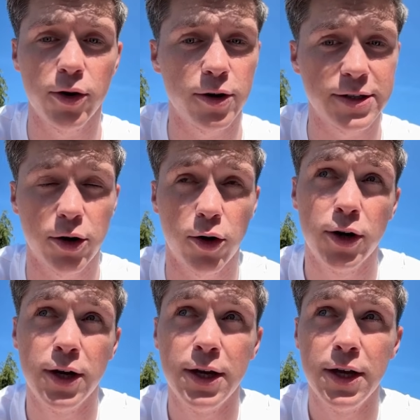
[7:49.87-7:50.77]
So
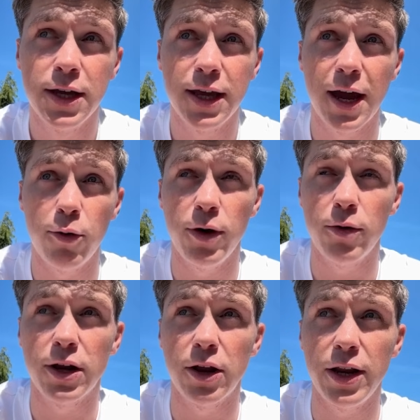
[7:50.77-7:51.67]
yeah, we were
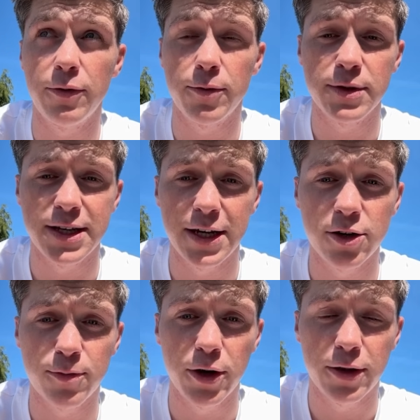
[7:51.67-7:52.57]
delighted from a senior
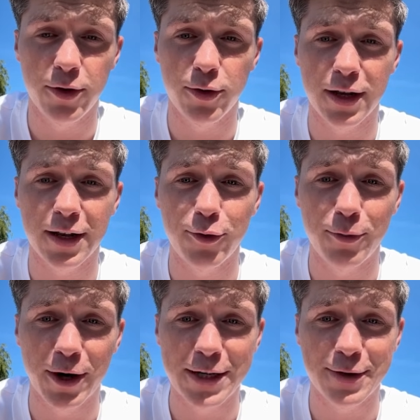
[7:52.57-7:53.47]
point of view that the two of the
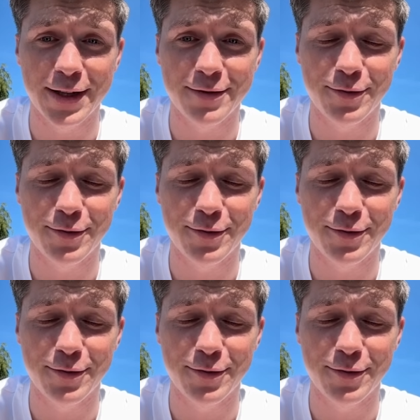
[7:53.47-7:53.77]
boys went